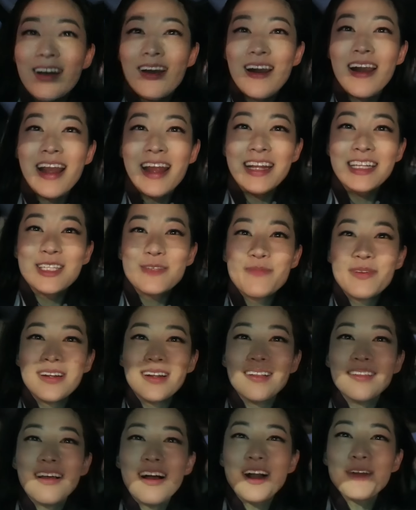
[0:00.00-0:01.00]
Alright, it's been
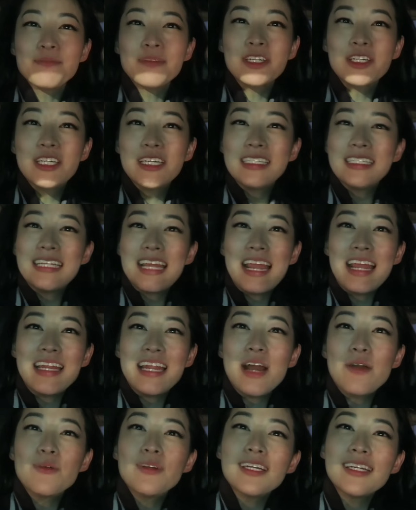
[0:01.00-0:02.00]
a long but good day.
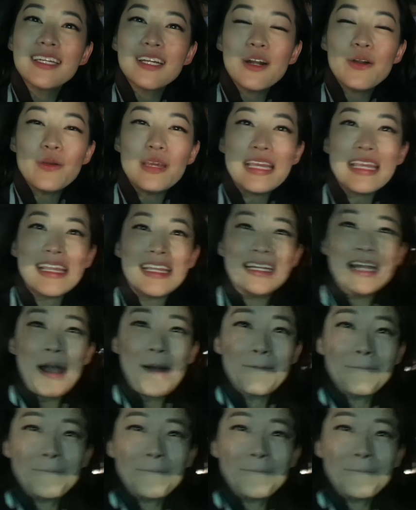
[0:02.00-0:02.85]
Now we're gonna go eat.